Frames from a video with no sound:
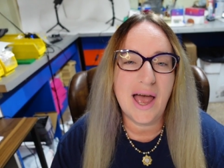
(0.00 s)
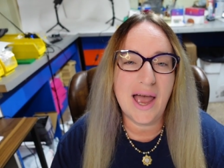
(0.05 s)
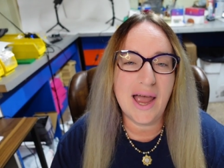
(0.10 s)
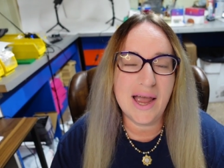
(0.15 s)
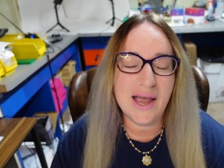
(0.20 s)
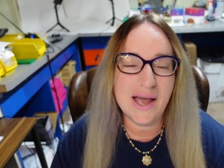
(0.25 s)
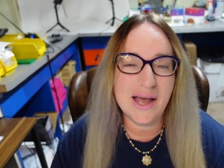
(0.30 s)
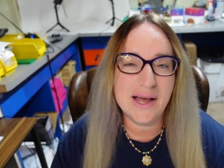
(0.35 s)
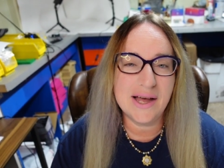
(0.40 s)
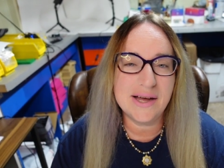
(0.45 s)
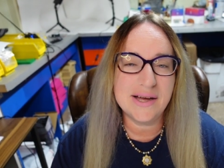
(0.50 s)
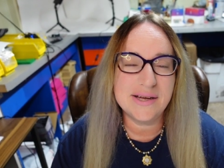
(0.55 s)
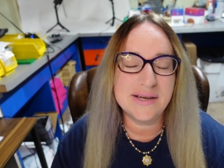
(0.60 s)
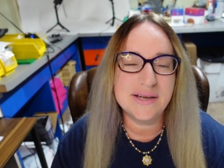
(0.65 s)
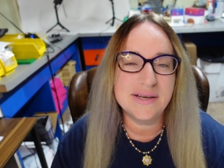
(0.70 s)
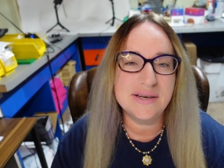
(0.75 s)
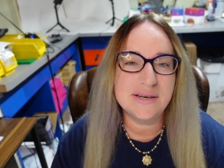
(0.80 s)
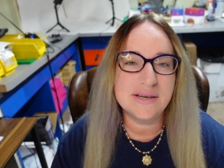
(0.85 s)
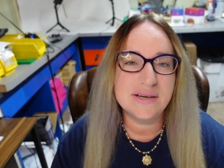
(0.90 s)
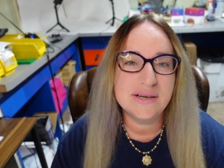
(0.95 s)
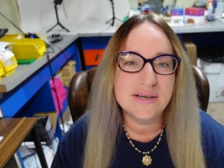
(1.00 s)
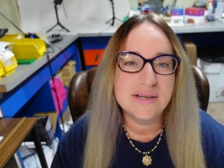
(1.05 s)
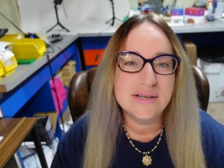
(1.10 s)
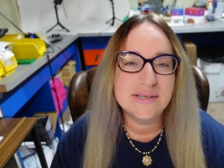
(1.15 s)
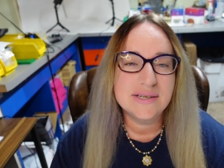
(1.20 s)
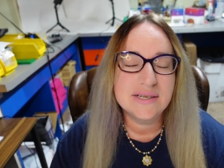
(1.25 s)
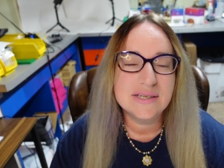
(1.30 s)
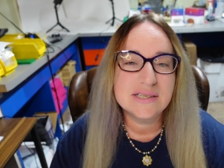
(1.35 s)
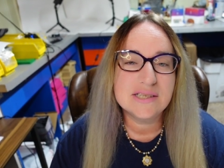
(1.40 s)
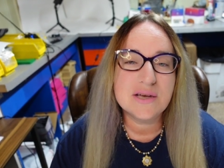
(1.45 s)
And
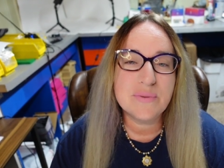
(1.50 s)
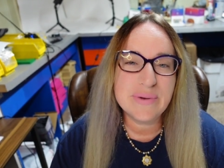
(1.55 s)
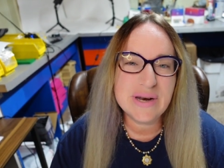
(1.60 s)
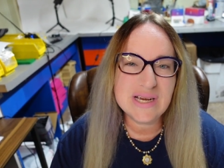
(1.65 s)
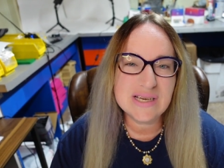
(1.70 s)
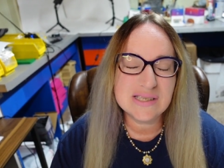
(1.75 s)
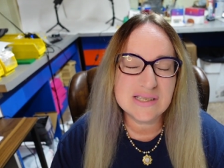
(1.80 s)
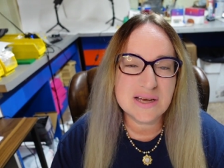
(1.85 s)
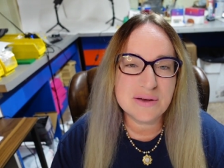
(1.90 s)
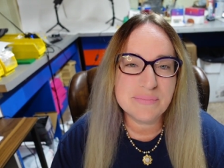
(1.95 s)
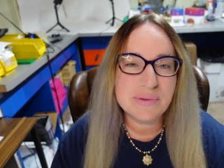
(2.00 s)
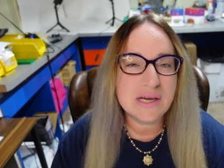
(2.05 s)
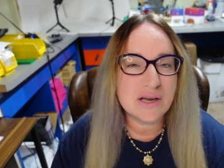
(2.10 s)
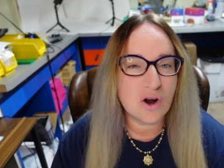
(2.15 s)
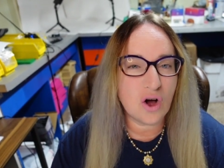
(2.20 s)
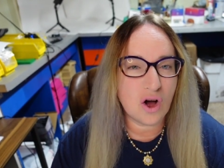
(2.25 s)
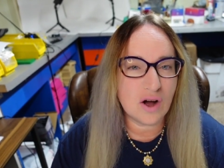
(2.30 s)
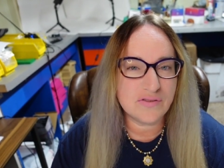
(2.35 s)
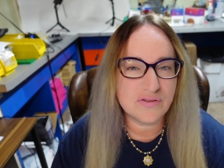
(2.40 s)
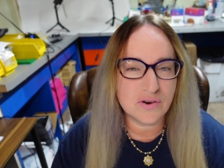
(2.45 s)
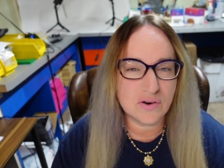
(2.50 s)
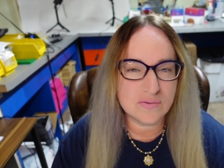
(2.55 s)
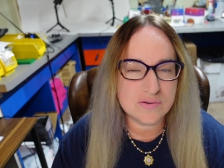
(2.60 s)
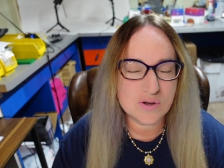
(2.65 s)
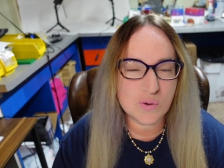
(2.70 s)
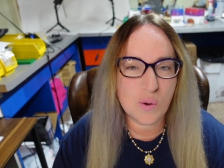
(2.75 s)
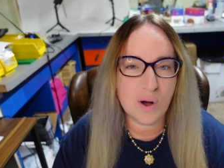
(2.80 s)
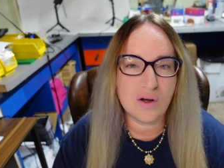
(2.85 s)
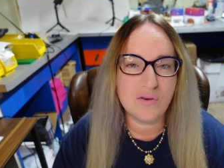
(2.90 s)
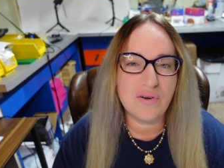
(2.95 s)
somebody sent me an offer
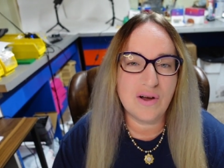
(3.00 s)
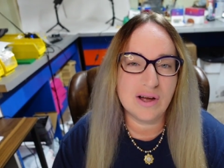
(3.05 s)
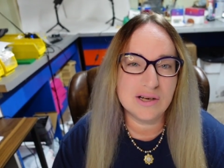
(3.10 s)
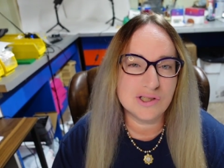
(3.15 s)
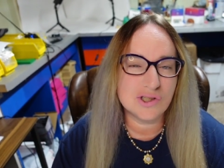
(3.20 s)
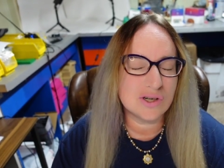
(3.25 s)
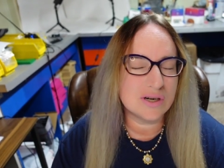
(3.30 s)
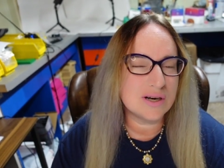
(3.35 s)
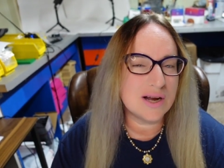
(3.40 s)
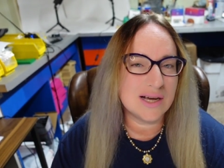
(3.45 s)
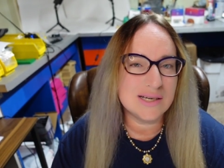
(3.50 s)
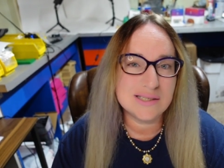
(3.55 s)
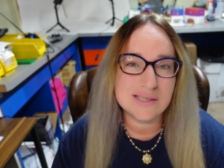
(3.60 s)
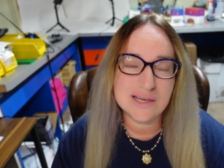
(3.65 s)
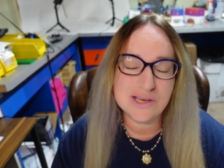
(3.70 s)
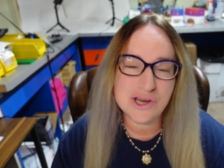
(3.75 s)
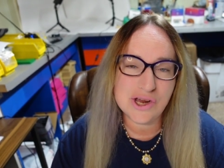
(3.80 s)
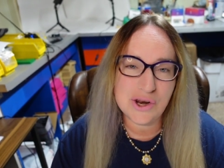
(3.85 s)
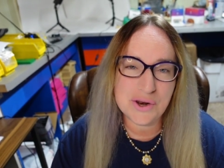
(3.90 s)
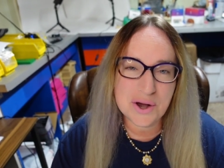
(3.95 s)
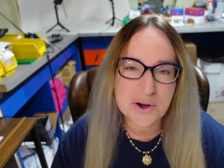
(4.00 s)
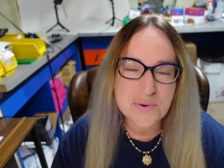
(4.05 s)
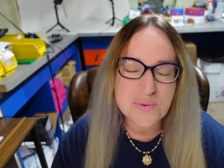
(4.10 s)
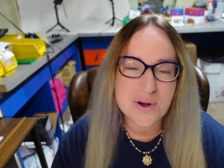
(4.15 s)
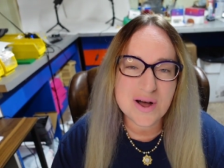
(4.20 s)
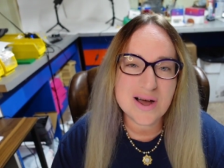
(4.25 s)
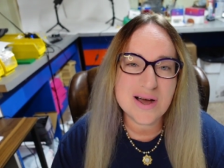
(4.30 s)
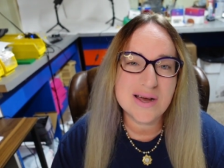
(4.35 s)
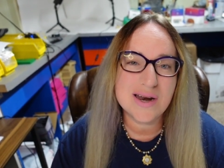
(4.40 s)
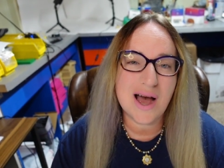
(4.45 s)
of 1,200. I said, you know
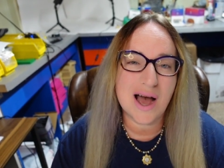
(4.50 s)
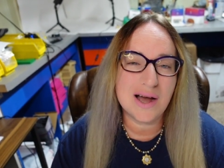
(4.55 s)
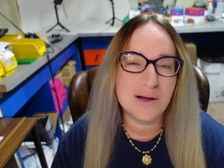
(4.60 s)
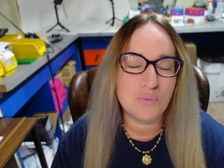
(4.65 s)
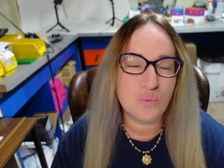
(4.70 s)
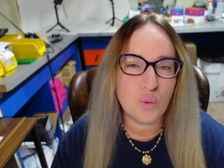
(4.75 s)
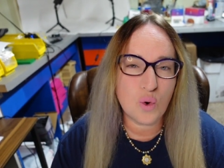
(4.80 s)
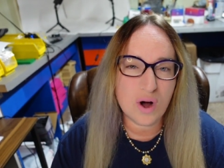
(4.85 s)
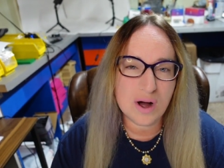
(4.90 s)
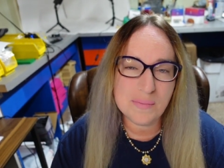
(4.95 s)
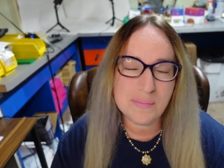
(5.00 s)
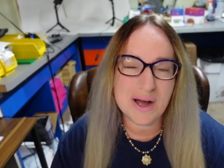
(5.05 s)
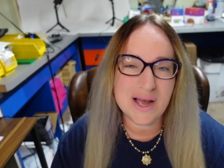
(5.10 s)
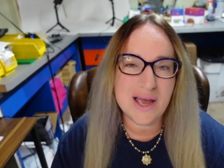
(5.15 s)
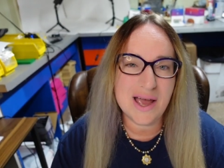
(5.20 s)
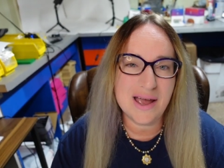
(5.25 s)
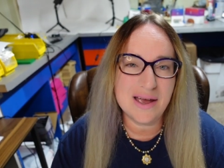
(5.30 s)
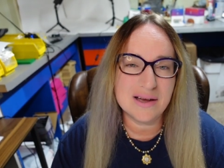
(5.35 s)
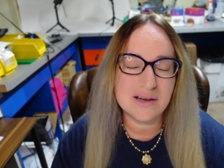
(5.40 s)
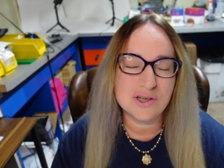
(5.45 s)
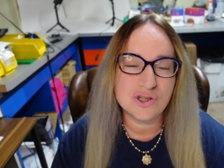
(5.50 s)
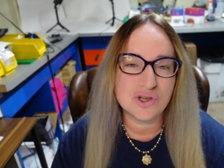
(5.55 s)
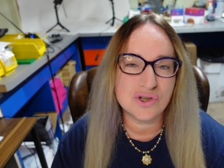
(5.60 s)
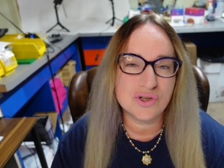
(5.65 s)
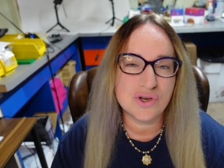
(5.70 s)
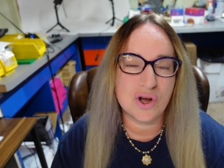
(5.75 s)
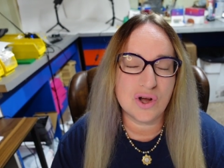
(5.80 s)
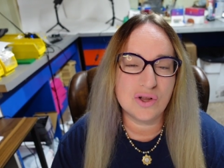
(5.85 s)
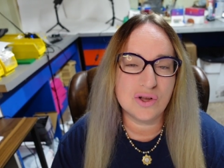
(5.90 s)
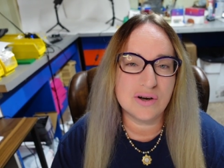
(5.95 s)
what? I want my
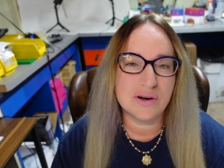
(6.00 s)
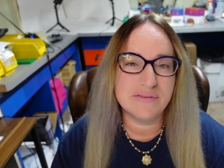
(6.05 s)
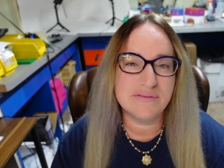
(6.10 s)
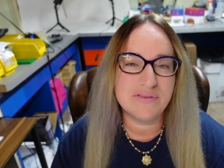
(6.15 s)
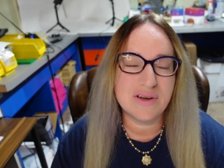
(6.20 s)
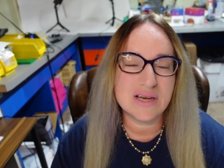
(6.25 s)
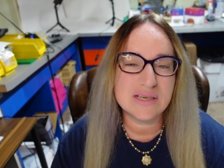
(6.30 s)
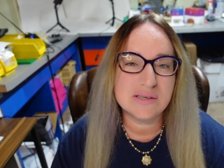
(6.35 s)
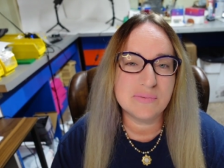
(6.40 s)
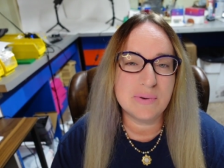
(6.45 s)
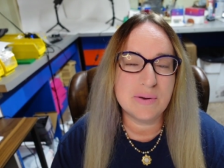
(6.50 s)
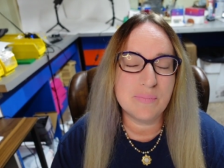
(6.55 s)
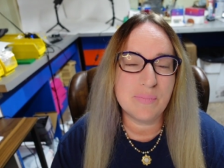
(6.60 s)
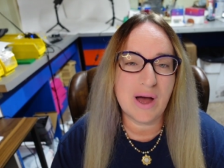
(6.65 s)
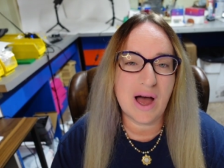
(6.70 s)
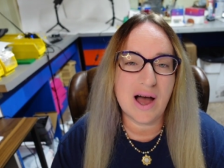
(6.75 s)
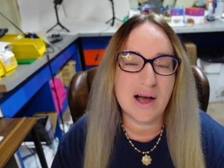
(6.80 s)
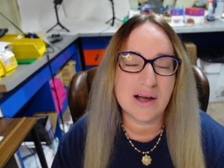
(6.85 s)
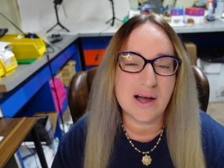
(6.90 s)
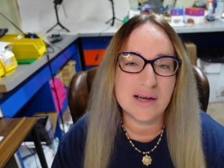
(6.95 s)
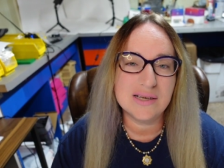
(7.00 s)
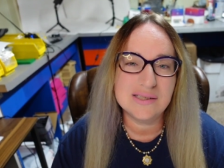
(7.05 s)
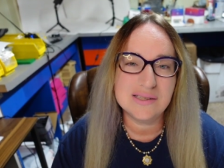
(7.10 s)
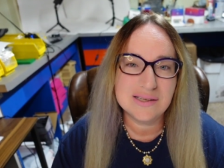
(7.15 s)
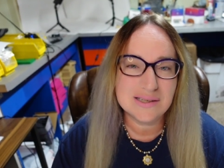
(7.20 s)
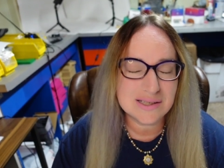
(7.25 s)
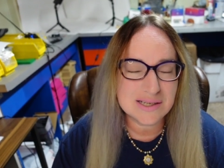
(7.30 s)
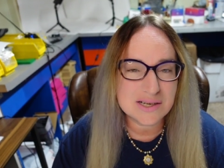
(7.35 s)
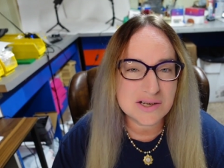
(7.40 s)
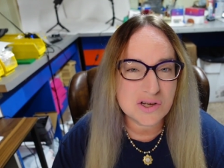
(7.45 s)
$800 investment back. I
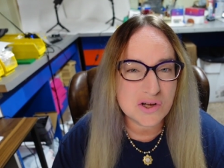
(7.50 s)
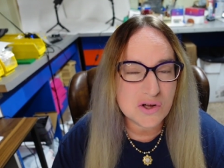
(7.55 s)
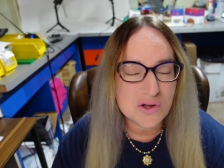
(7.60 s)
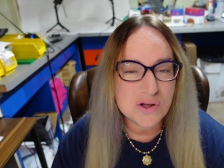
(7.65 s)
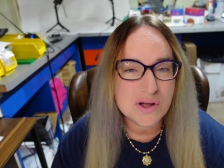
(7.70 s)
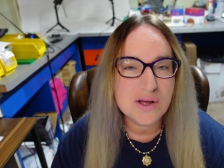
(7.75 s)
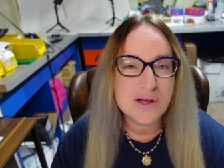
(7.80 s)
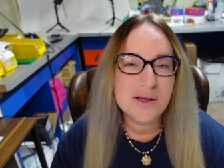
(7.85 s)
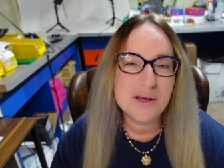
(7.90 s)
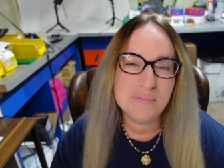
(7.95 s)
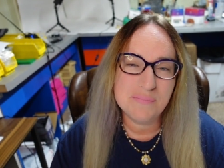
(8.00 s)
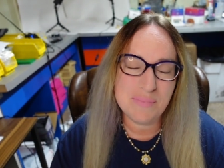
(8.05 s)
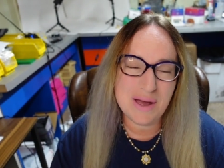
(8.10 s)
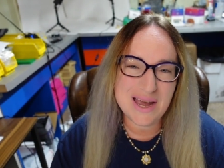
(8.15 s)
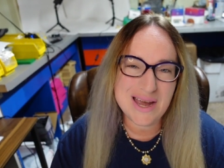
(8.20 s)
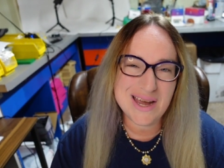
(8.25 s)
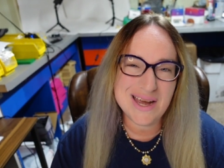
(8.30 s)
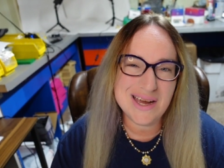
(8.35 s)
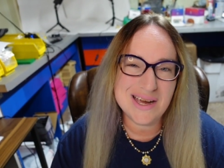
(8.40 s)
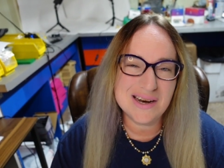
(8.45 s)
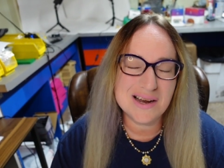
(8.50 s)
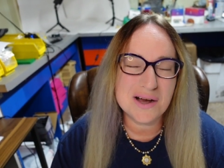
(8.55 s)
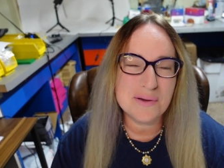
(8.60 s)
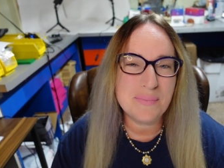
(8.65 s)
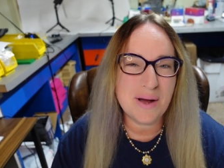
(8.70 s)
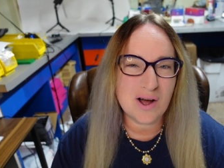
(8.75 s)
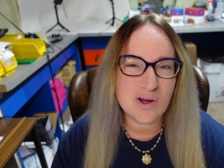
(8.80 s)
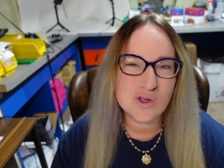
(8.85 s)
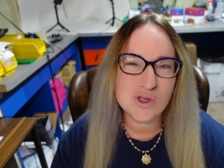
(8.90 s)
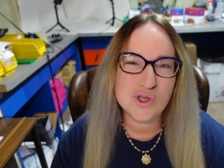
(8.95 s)
still made
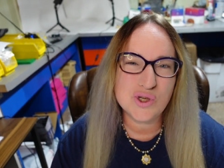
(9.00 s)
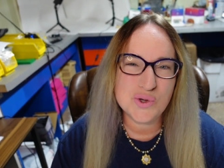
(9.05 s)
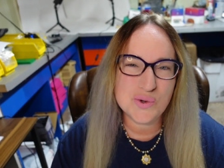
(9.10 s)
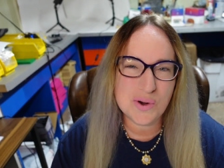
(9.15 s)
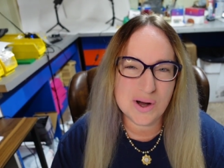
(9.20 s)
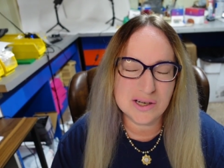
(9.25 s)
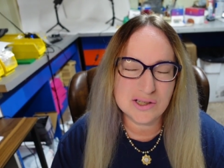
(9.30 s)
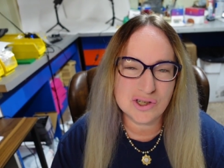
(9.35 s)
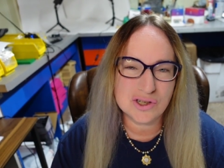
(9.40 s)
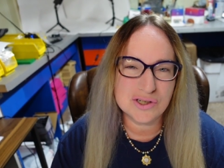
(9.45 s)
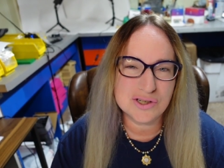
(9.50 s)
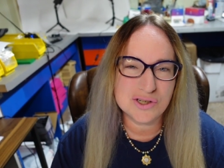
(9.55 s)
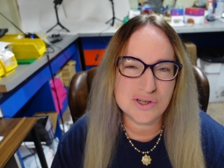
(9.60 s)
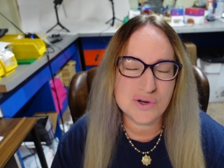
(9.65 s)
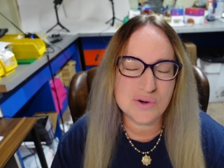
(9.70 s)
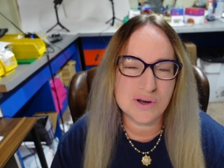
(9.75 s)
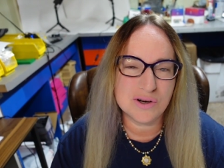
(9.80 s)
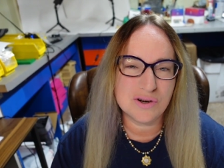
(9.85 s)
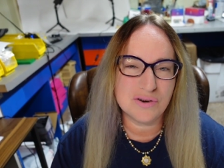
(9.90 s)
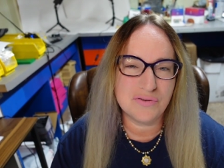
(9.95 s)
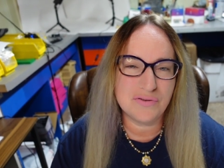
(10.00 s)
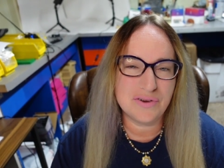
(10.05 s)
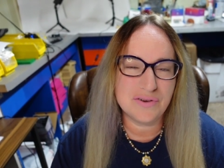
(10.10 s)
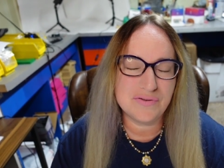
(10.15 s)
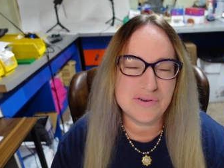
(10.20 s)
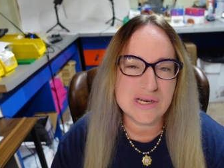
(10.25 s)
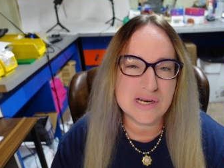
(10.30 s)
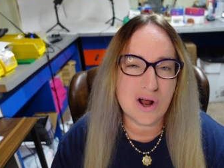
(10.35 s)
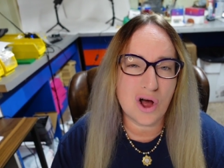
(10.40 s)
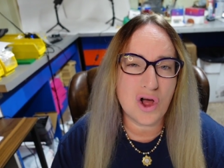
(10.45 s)
about $200 to
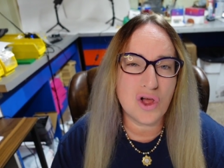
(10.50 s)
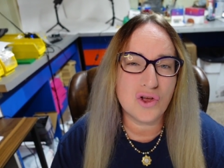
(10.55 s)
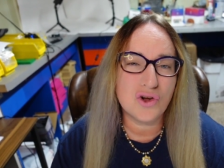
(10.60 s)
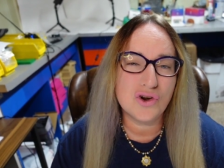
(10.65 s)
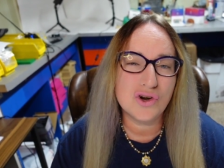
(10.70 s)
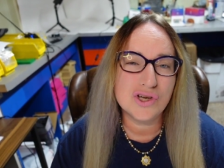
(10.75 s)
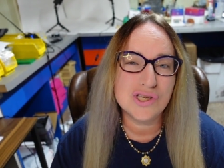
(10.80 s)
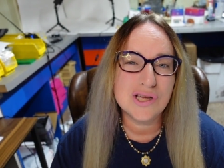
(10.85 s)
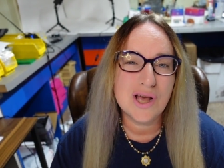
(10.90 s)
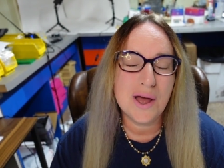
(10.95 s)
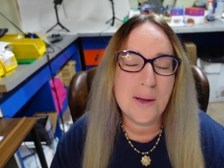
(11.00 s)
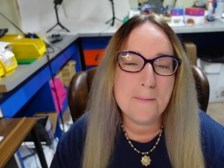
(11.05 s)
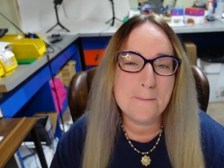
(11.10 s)
$250,